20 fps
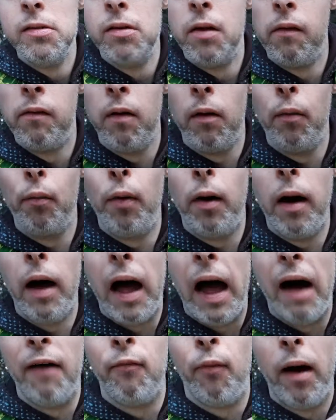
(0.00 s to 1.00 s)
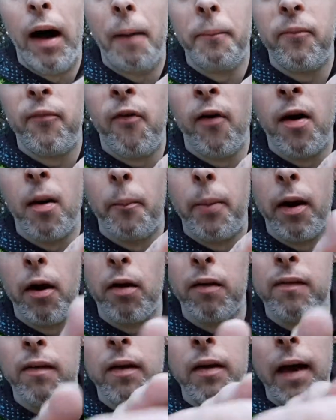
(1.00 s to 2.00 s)
So have one for
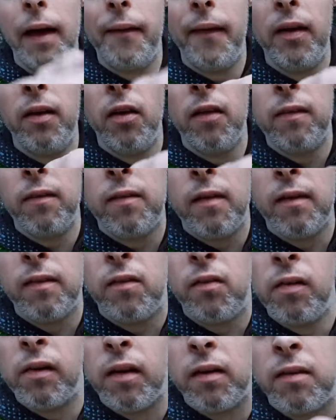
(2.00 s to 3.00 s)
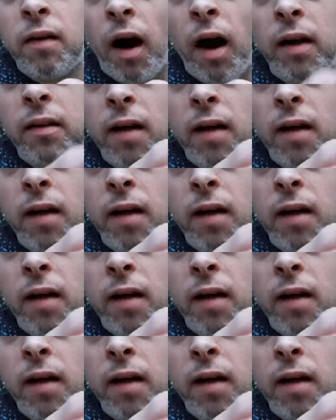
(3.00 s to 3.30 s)
comparison, and then let's just do the dot